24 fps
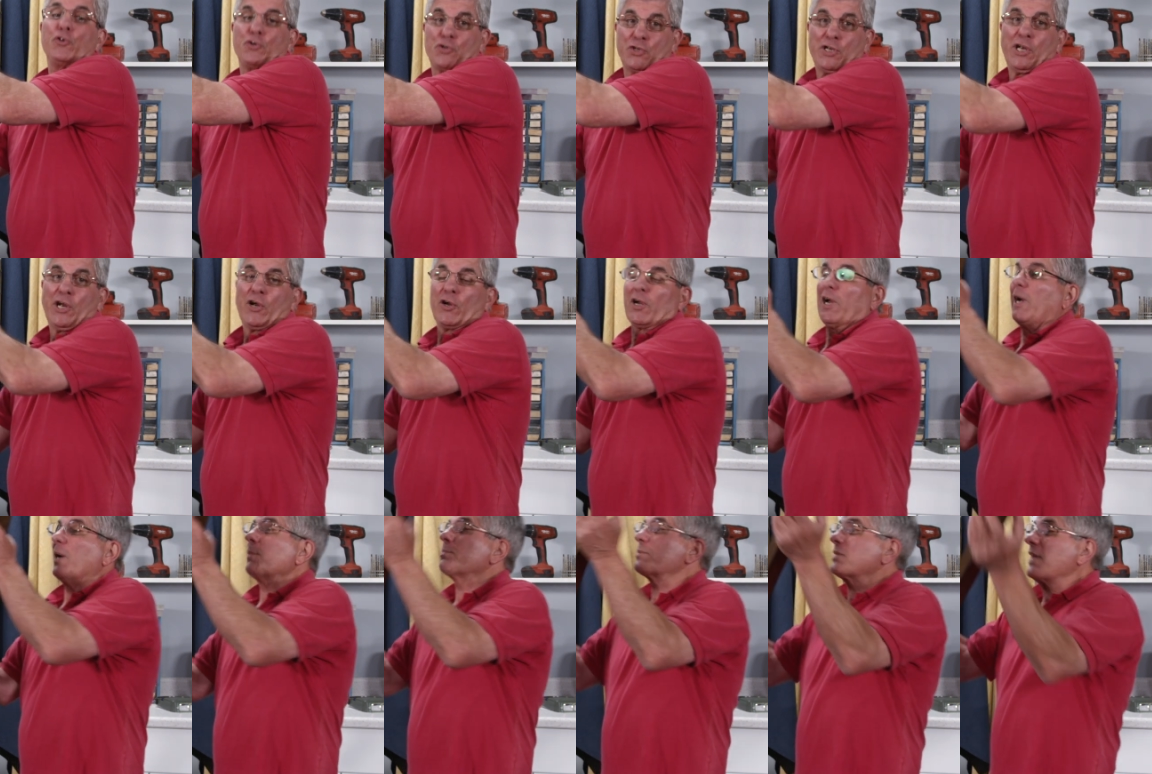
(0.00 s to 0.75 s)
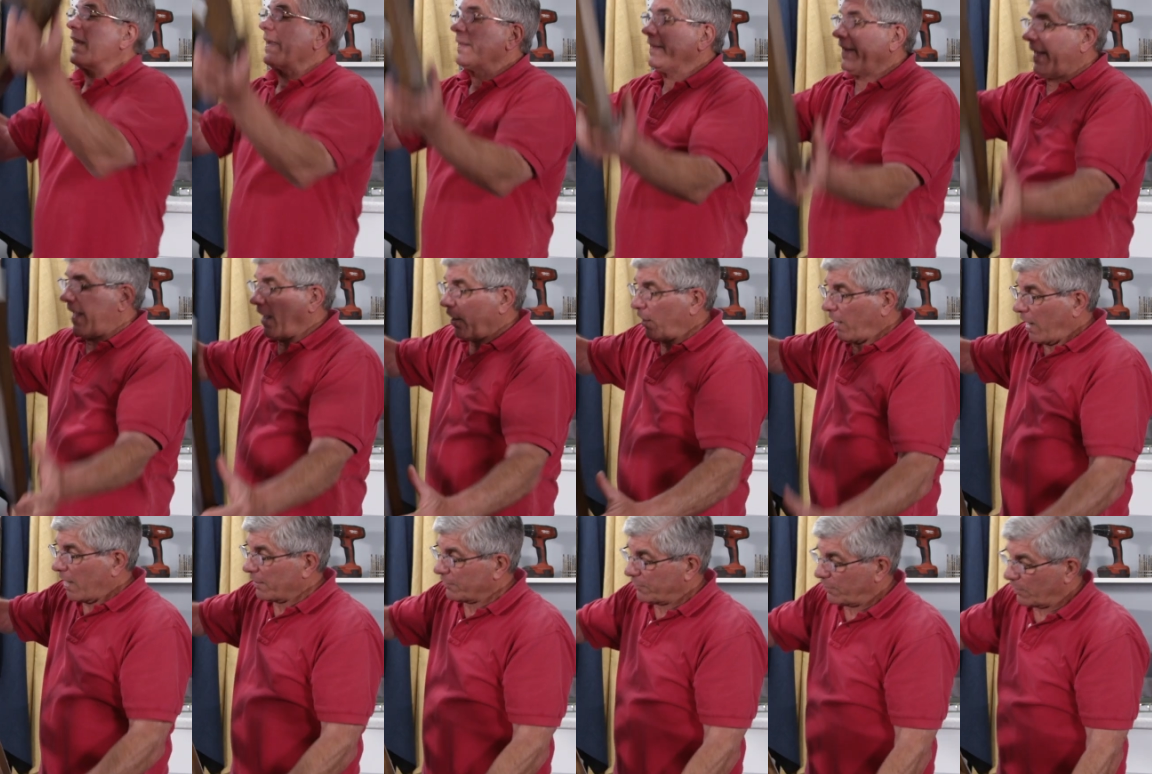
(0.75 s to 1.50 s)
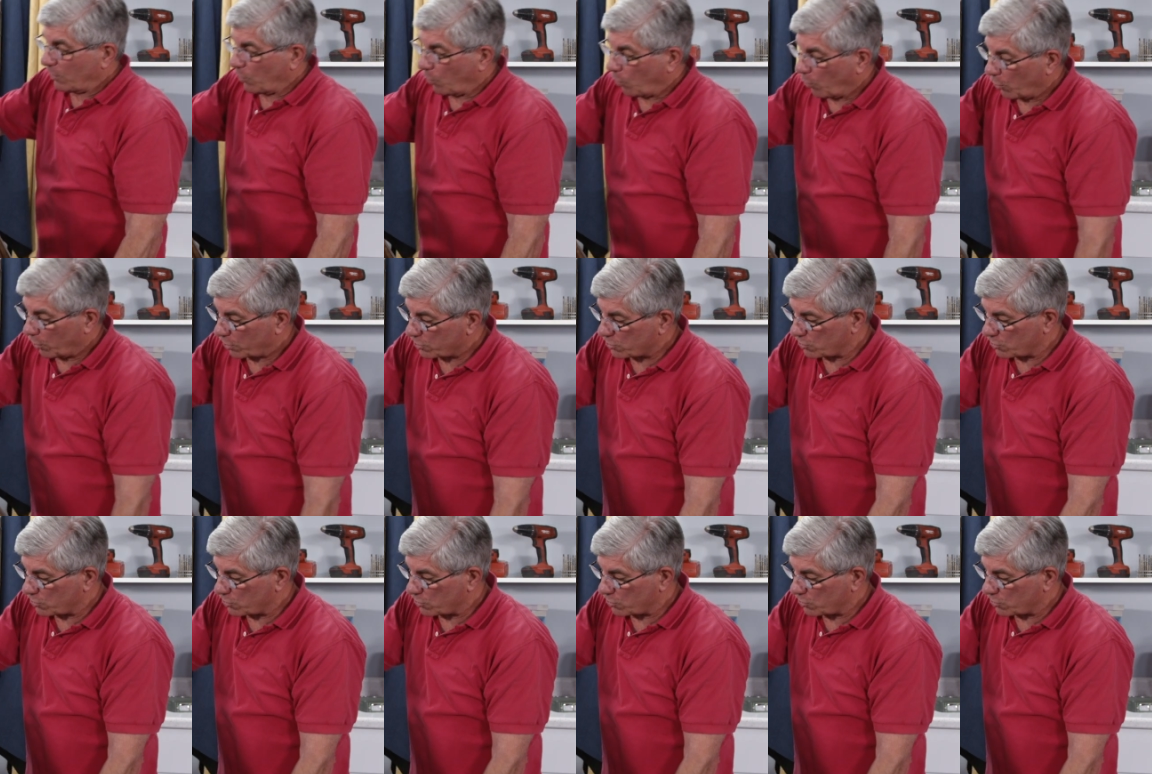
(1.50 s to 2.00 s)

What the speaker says: your chair upside down onto the work